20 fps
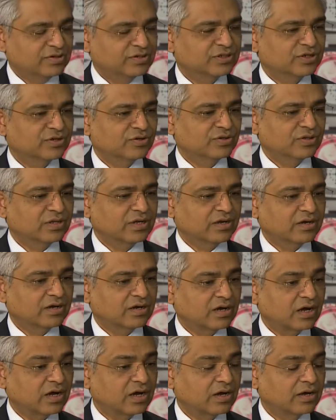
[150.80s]
So
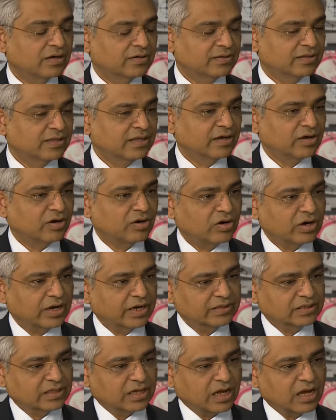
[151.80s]
they are
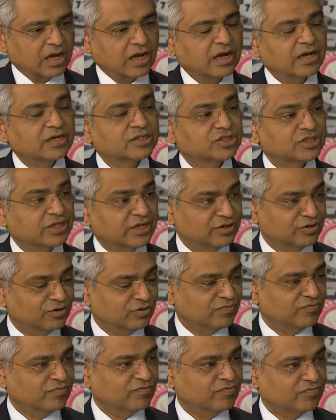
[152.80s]
at the highest end
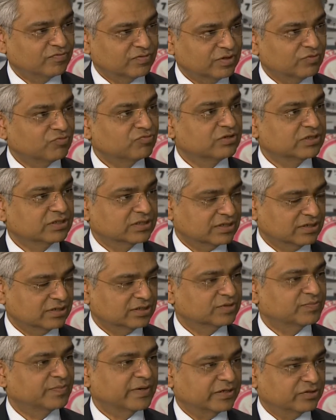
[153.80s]
of the risk
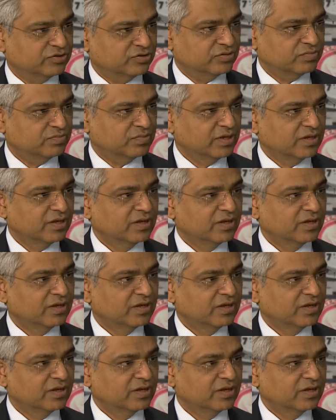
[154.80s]
spectrum